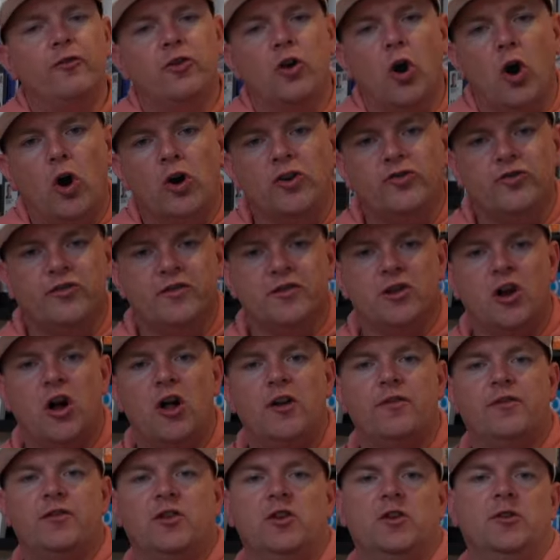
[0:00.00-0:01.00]
gorgeous
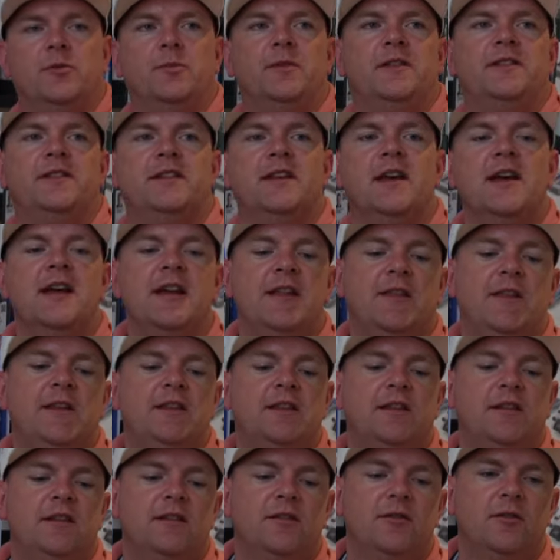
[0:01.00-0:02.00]
golf clubs,
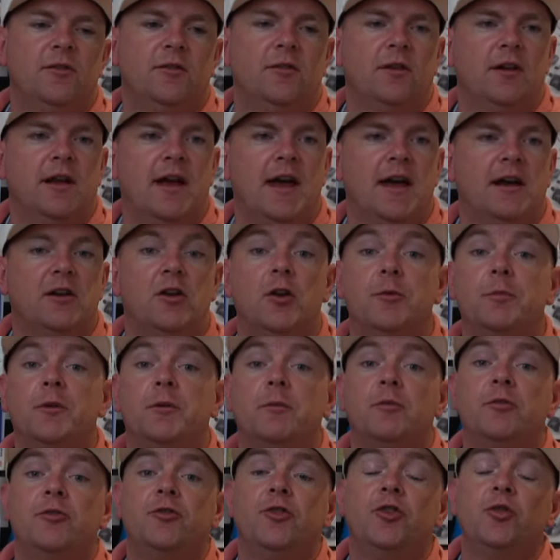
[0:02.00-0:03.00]
this is club
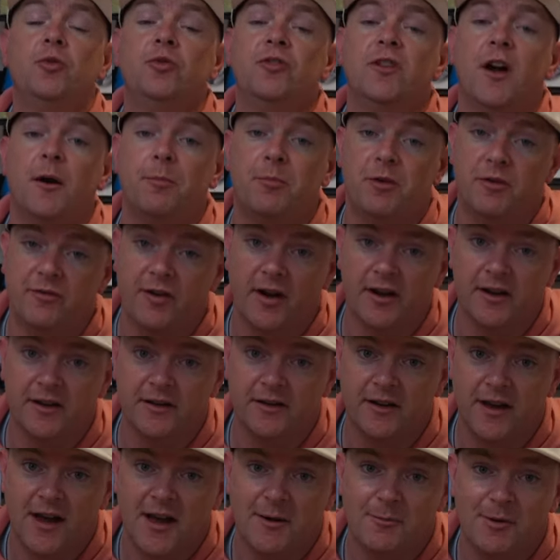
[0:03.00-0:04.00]
number 2, not
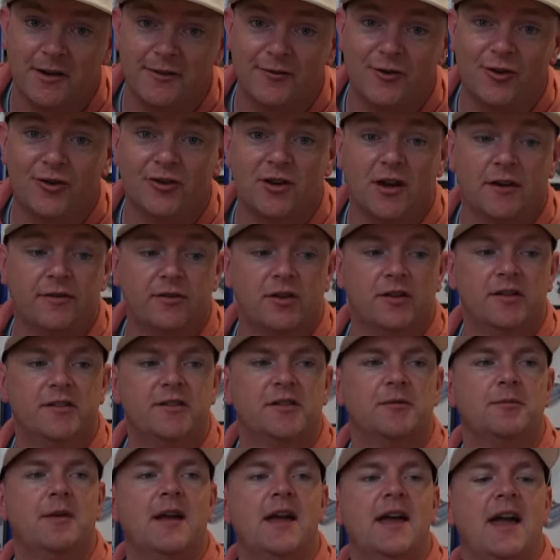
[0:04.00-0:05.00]
provided by Four Golf
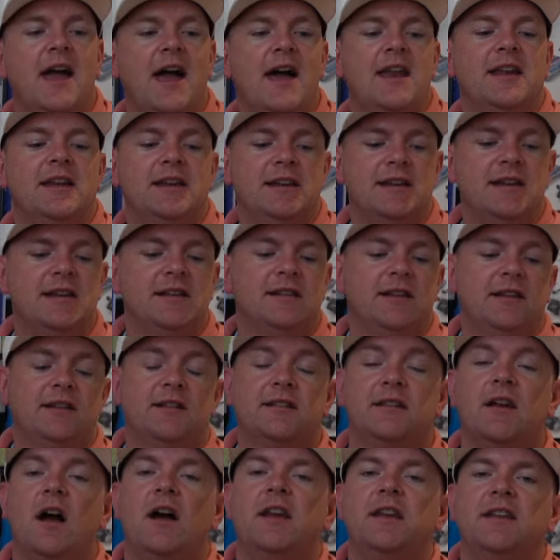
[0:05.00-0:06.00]
Custom, and it is a
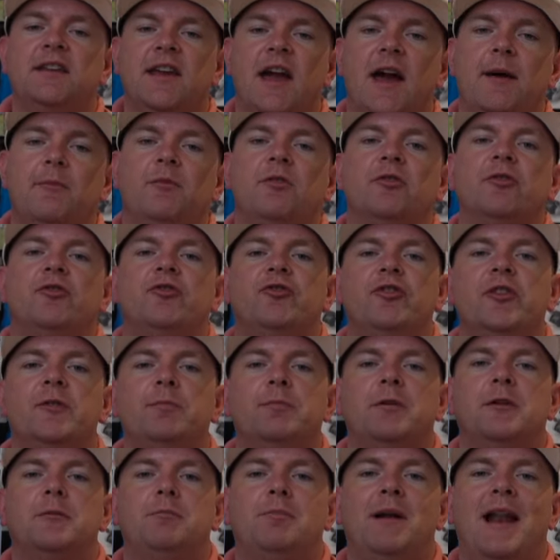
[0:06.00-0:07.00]
Scotty Cameron
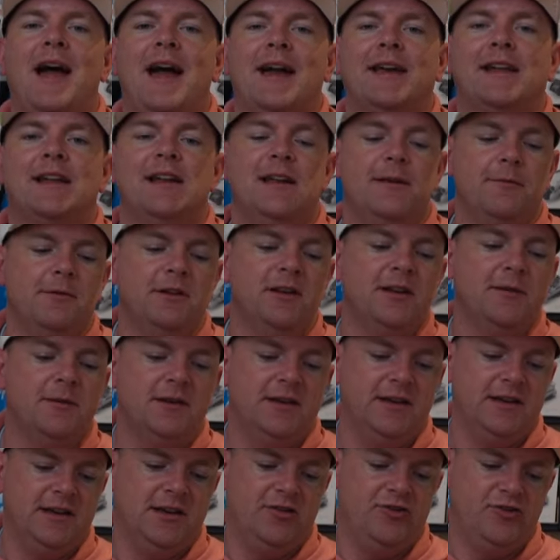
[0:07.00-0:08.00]
Triple Black Limited
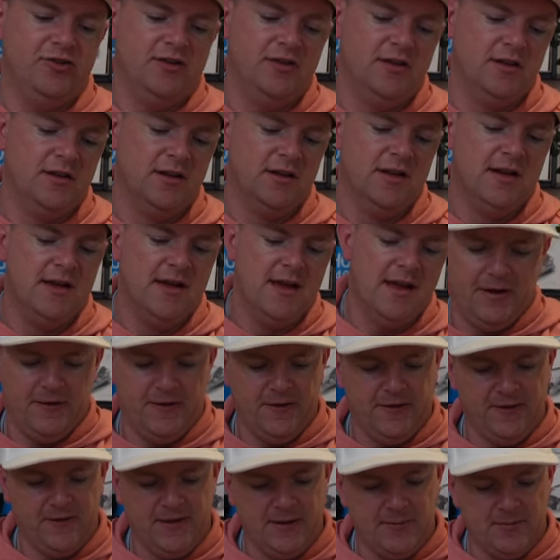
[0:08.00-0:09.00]
Edition. I
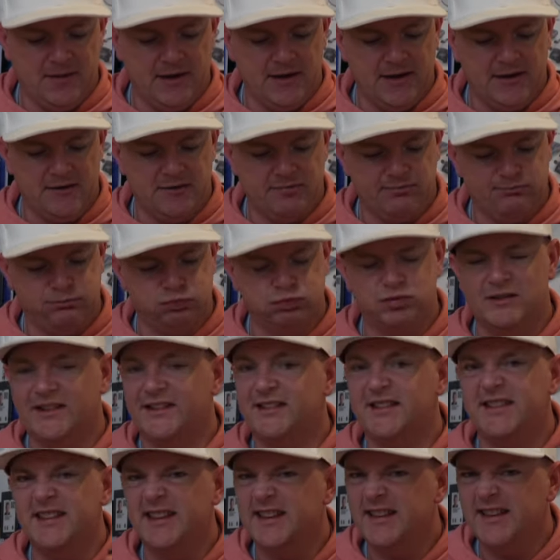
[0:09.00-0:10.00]
think they made
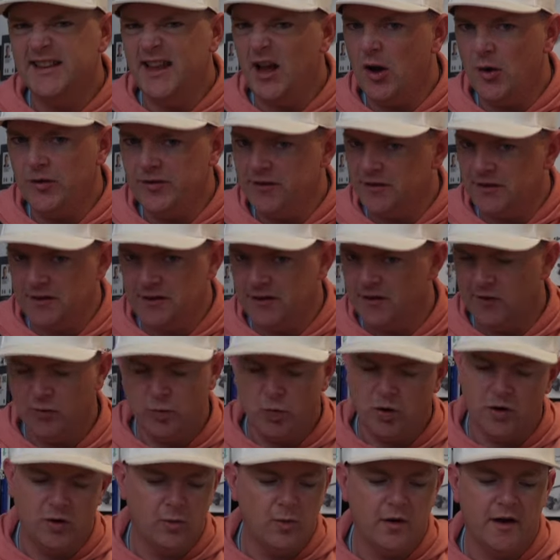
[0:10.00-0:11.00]
6,000 of these
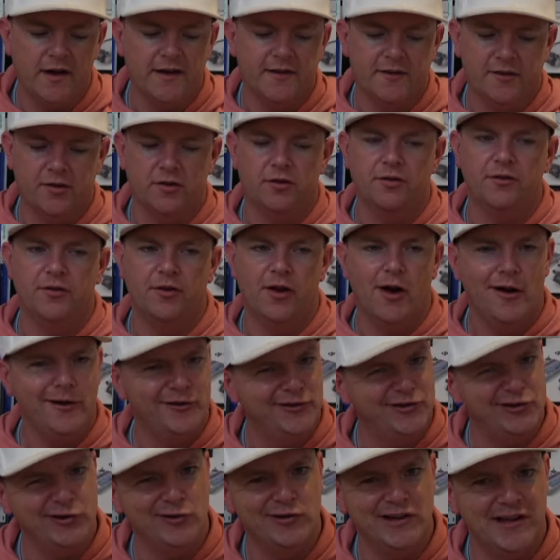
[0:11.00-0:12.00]
worldwide, so
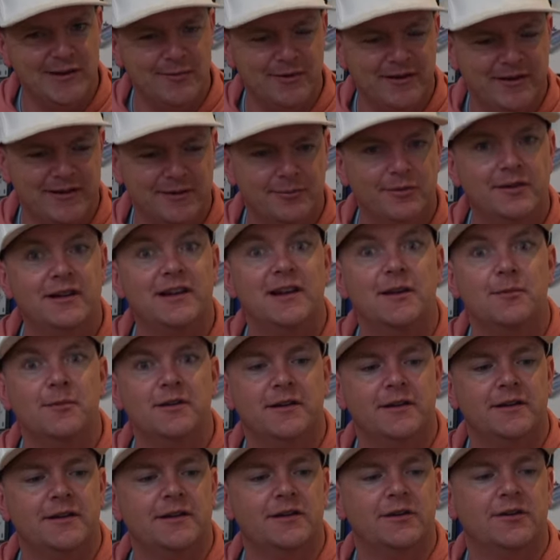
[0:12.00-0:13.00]
not too limited, but
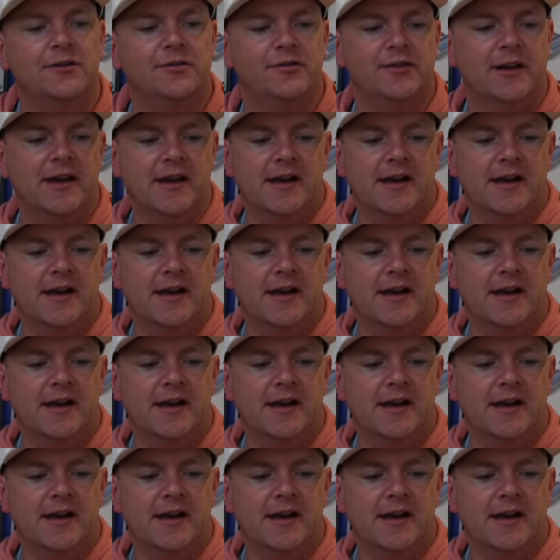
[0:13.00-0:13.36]
limited enough.